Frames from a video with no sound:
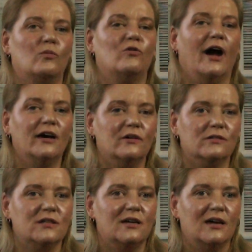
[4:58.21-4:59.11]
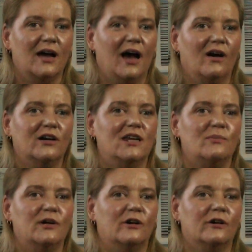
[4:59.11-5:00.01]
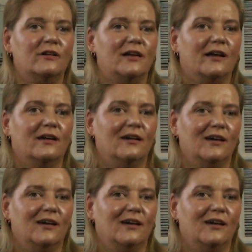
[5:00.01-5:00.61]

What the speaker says: rattled? How could he be hurting?